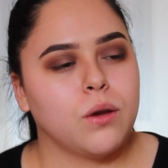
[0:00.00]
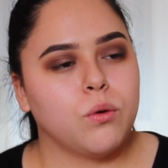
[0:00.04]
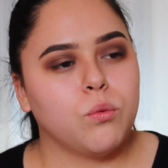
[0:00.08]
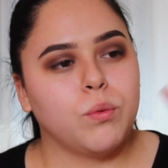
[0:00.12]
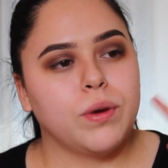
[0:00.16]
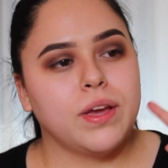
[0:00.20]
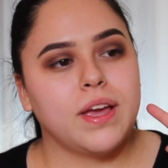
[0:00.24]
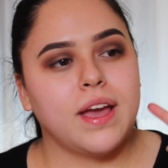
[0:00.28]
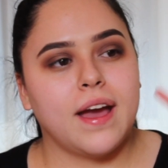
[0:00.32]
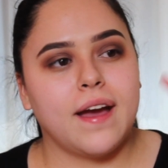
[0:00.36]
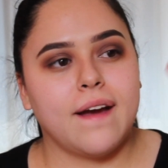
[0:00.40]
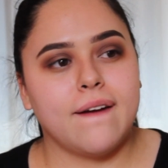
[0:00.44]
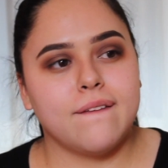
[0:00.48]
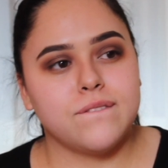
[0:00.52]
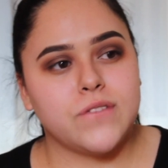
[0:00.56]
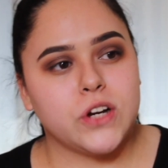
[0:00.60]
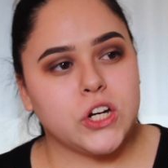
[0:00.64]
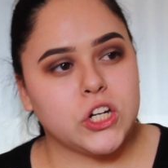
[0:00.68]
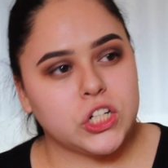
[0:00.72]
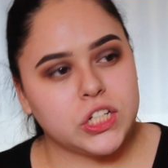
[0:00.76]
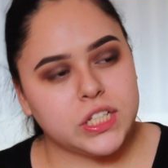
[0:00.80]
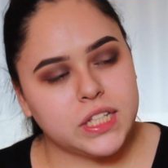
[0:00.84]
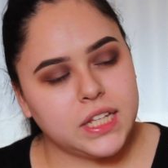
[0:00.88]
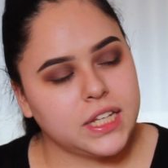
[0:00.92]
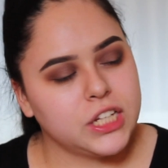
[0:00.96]
We have
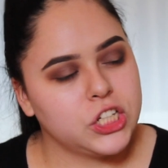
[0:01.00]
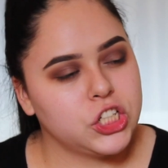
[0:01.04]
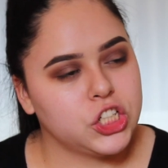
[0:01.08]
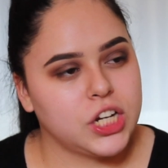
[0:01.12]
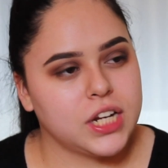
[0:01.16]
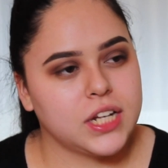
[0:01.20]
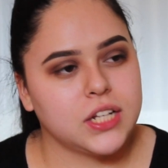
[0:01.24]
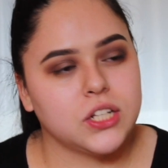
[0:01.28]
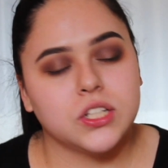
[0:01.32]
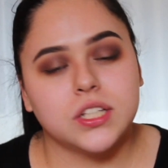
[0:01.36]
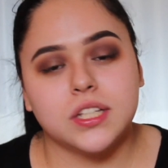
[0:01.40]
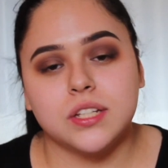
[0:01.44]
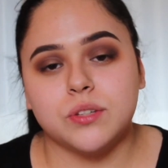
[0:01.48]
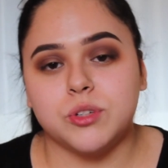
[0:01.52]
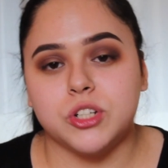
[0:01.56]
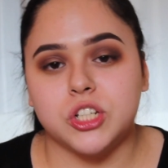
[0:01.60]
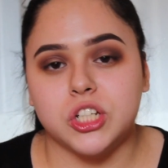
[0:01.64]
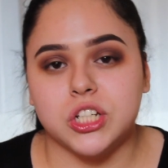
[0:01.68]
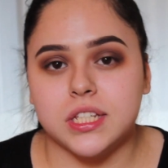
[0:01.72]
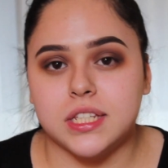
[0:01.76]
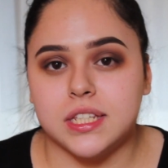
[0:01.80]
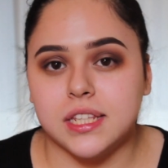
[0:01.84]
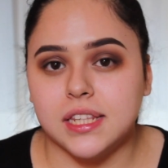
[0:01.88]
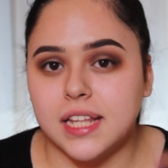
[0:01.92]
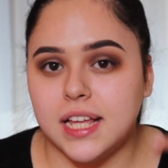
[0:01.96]
her second child,
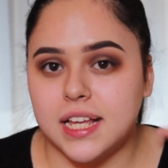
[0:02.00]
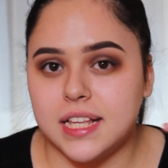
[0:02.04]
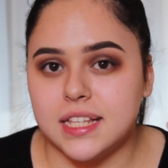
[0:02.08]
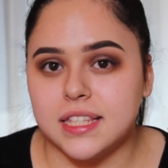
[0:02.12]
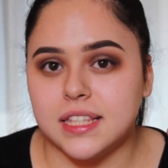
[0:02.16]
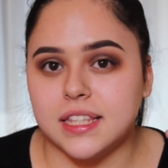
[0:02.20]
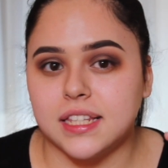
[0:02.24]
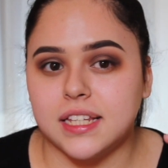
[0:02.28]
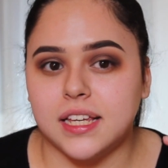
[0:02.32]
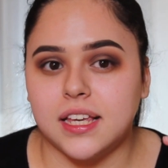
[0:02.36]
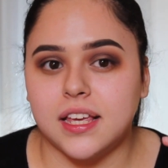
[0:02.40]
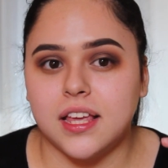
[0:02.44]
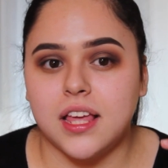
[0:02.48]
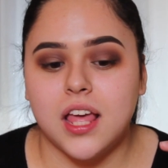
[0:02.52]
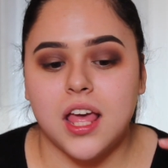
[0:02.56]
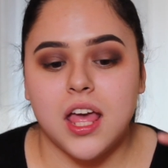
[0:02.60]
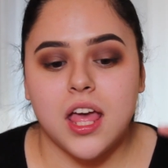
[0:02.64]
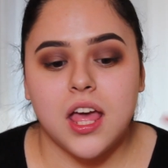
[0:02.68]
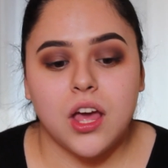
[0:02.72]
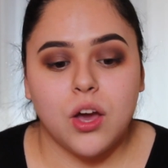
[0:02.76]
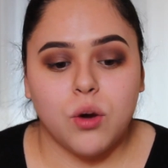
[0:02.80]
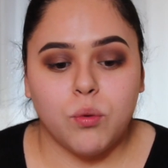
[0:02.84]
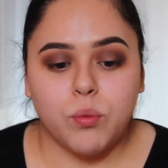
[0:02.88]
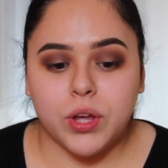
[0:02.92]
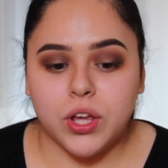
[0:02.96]
which is Leslie.
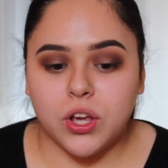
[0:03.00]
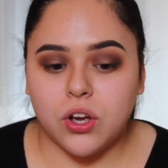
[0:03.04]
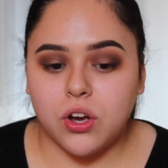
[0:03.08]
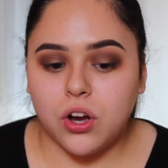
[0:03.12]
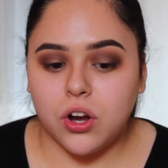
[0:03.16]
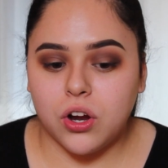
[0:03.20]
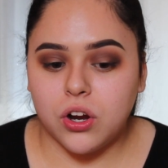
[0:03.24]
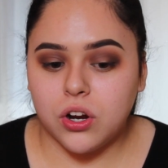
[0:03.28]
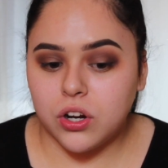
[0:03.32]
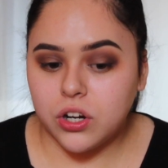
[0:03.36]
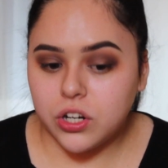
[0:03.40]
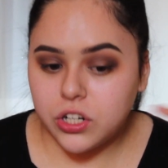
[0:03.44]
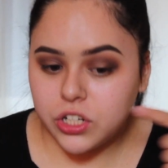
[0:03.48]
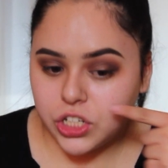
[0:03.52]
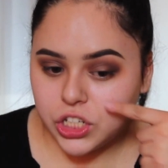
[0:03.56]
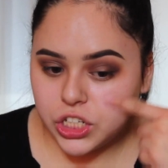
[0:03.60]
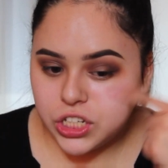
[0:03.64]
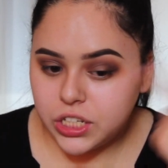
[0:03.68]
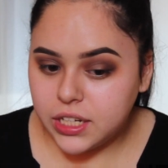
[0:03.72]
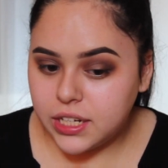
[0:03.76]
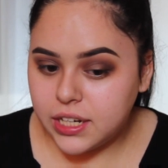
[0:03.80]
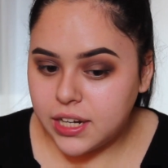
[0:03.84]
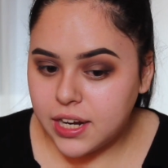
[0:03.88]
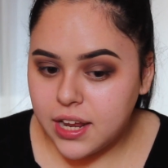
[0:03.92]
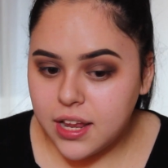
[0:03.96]
We call her
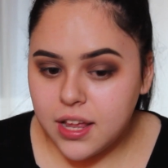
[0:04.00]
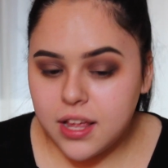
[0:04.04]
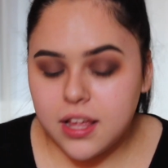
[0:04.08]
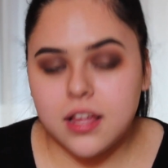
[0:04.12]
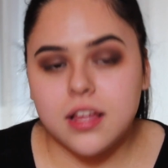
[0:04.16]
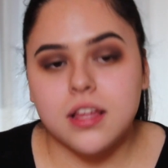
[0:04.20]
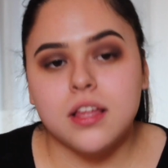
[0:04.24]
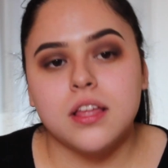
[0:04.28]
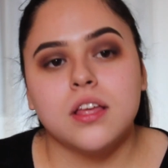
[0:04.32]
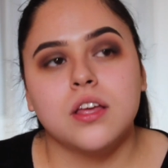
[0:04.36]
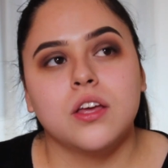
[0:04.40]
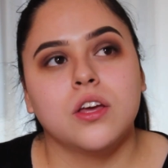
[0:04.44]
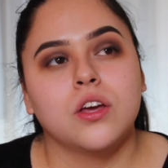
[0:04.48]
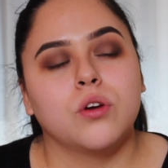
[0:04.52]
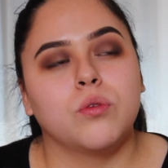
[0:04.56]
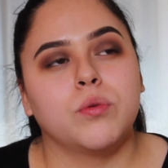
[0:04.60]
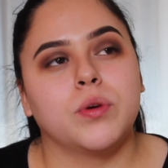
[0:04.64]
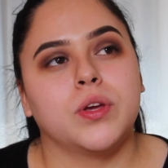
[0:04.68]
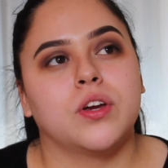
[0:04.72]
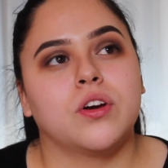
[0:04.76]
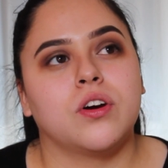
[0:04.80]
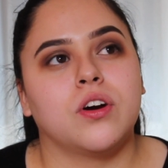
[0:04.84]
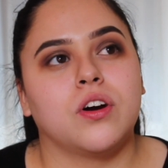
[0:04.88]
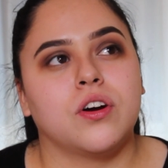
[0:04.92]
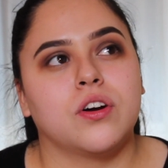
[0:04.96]
China.
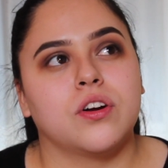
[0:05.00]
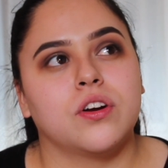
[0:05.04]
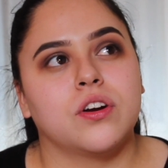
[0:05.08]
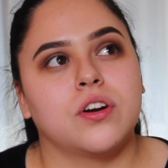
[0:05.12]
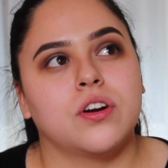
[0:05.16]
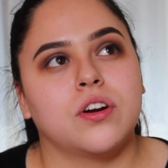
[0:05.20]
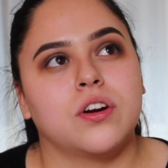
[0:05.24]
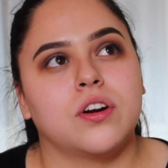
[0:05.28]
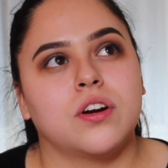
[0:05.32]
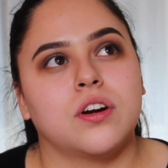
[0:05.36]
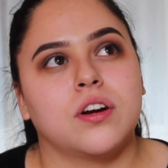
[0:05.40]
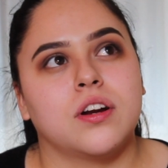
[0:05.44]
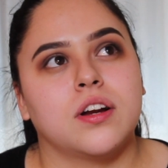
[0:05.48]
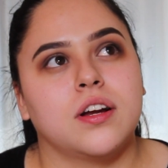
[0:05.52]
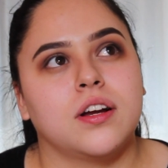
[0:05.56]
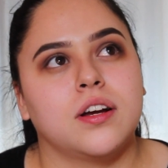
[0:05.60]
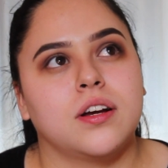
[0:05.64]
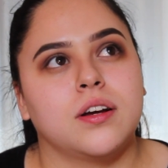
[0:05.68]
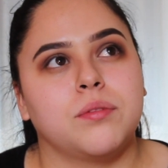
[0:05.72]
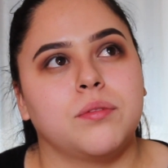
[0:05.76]
We call her